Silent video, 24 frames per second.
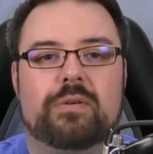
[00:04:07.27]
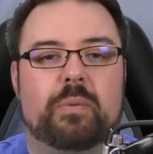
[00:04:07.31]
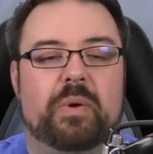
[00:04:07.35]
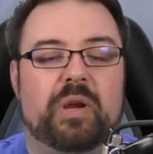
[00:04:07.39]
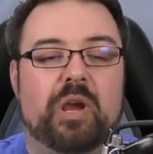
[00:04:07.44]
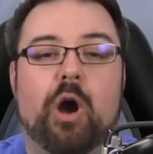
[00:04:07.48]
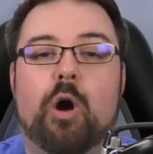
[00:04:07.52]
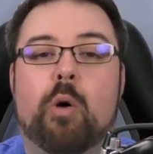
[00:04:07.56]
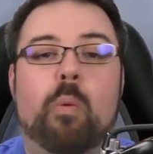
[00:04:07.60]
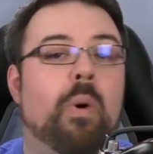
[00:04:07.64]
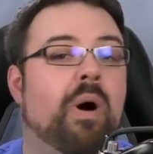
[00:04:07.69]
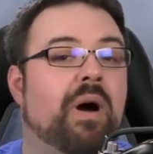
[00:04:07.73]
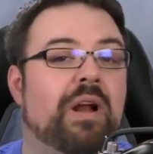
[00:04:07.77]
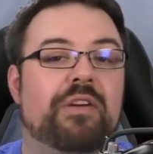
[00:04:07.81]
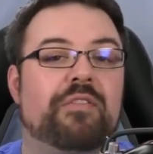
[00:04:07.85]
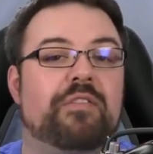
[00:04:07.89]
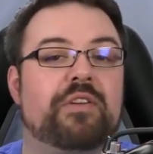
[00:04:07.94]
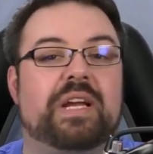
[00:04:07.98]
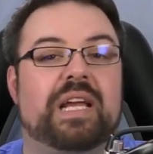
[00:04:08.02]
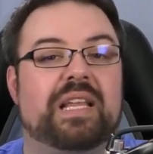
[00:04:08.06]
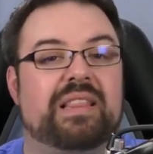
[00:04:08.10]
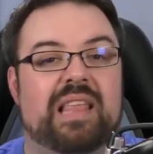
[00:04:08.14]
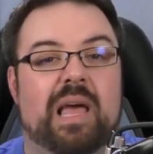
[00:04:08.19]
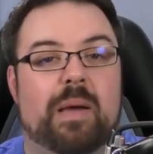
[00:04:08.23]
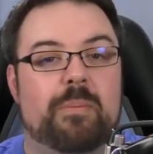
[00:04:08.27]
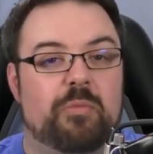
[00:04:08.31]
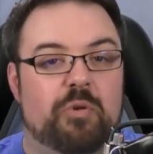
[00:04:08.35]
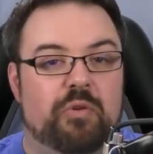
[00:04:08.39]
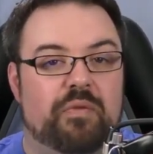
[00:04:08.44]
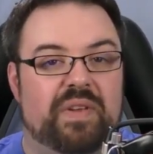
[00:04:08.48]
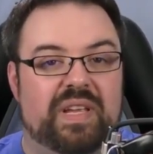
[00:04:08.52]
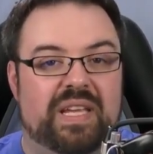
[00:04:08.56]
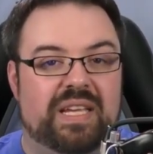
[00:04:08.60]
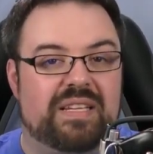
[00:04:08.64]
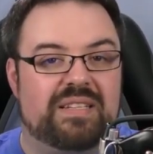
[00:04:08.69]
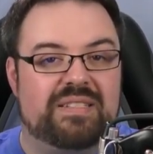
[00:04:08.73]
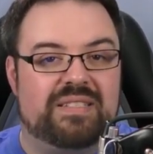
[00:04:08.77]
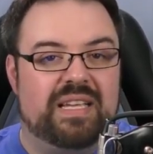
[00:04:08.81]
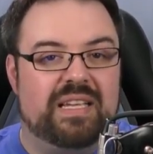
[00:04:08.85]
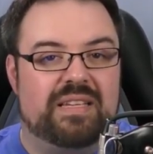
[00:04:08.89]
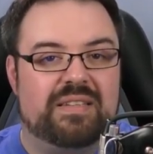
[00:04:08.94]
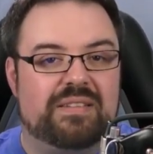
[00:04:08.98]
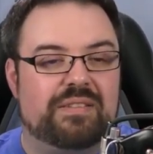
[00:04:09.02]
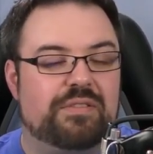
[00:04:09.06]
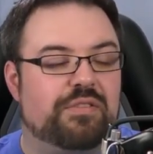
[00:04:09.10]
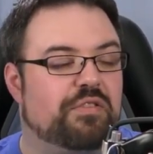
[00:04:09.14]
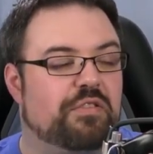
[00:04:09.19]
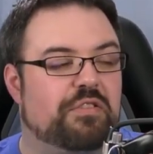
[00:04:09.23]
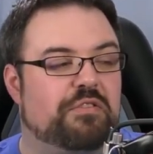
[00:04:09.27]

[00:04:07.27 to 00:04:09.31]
we all want to forget that movie exists.